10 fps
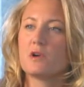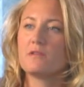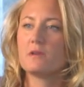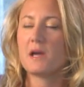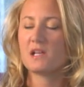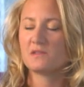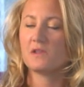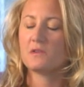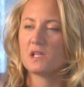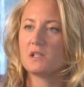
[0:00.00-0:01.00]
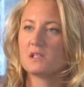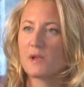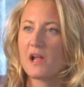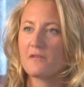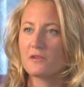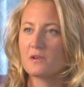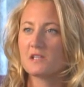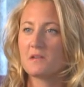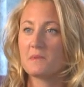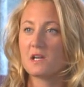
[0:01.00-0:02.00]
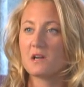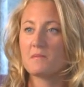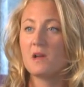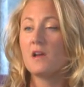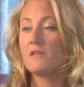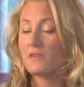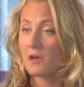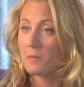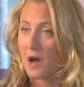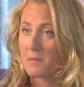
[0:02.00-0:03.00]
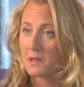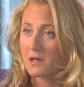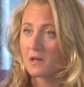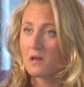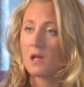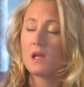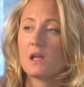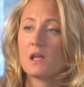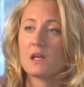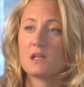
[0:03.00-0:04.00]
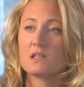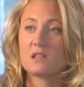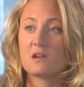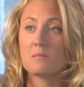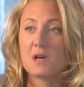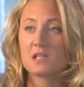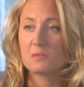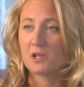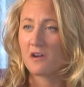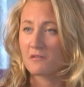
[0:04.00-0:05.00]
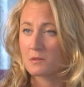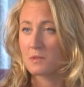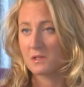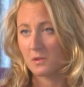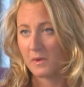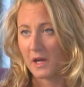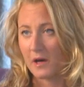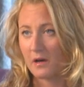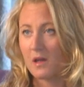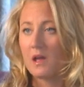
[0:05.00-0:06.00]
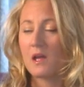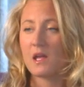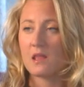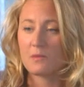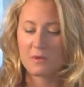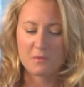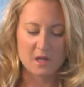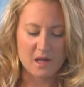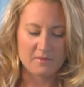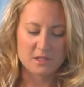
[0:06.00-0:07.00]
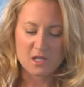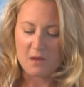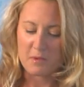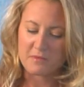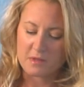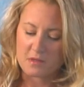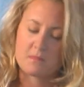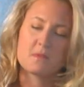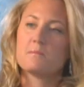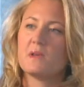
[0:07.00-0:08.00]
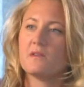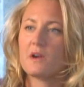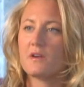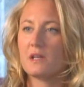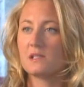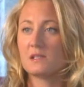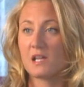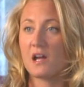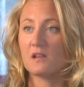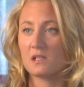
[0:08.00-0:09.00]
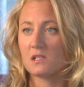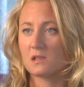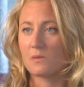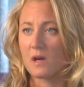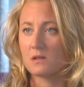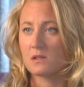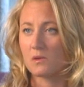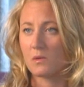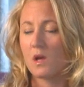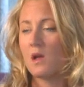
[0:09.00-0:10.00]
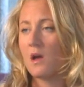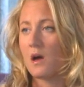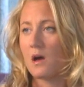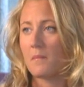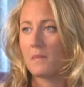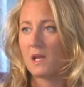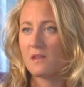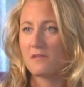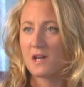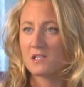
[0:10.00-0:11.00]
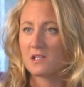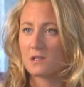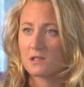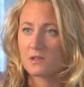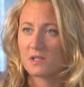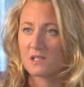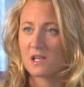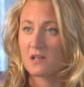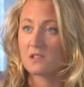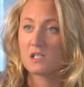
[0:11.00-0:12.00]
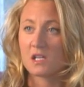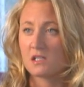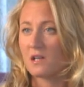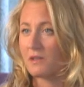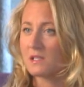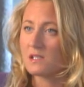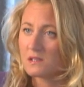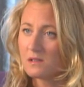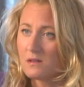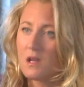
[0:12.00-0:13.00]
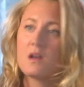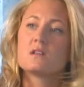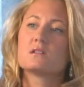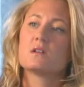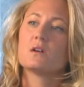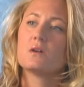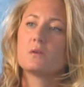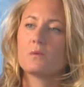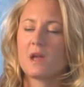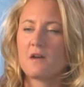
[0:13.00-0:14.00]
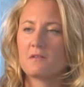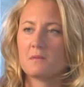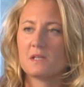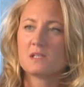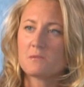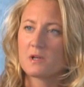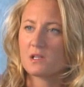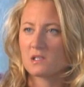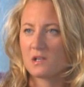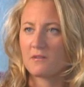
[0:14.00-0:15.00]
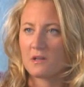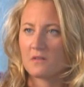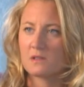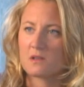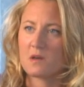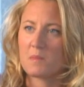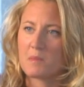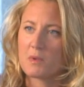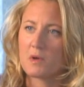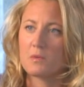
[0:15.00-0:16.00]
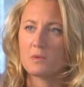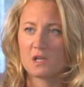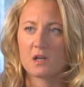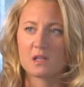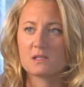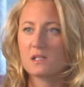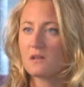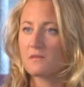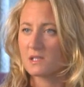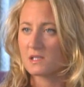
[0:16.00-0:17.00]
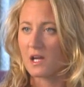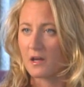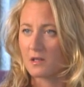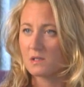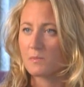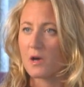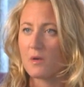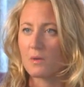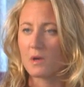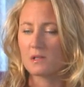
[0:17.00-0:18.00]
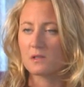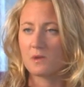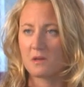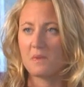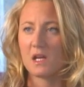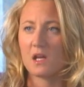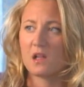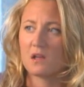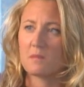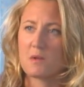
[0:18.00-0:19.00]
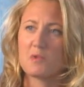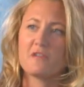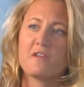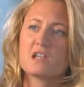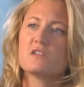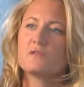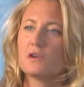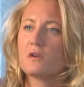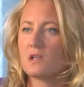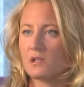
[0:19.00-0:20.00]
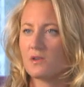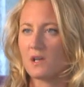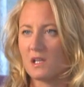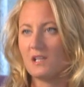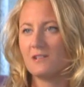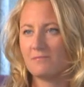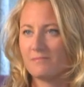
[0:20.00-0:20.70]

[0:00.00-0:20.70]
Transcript: Over the past few years, platforms have become very popular and they're much more comfortable to wear. And we want to have the top of them be very stylish as well. So um, in the fashion industry, styles change every season. So we have to be somewhat conservative so that people will not get sick of the styles, but we also want to be a little bit more fashion forward and trendy.